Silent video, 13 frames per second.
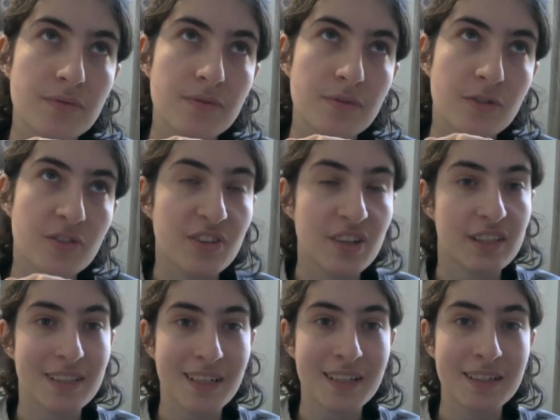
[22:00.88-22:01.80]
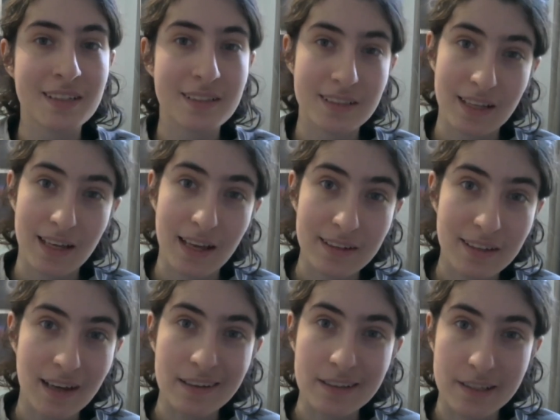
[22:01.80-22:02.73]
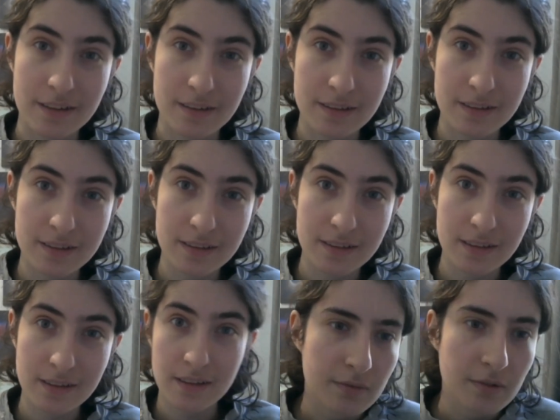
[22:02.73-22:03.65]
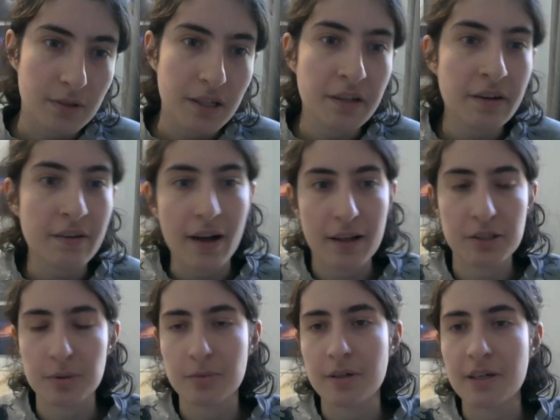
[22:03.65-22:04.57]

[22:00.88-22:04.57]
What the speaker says: physics and calculus. Linear algebra